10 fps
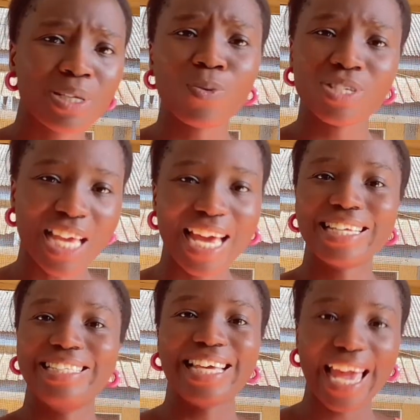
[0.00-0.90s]
I was
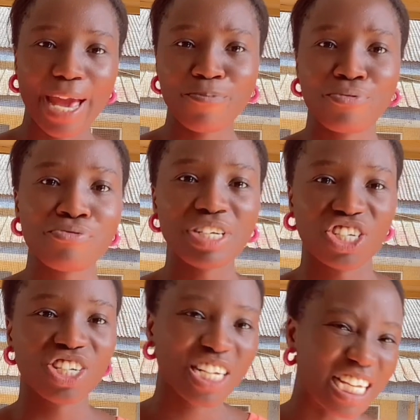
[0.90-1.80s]
like there
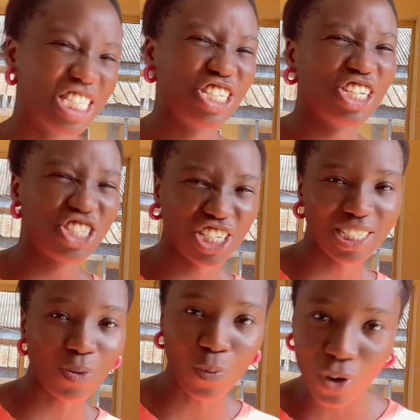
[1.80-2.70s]
preaching and teaching
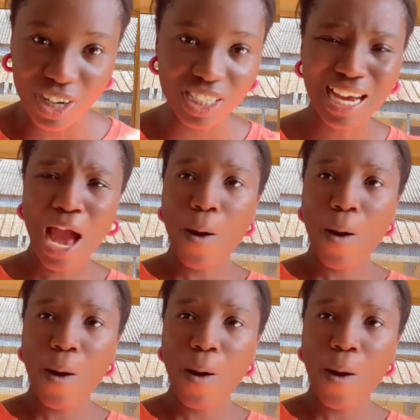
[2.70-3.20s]
the word.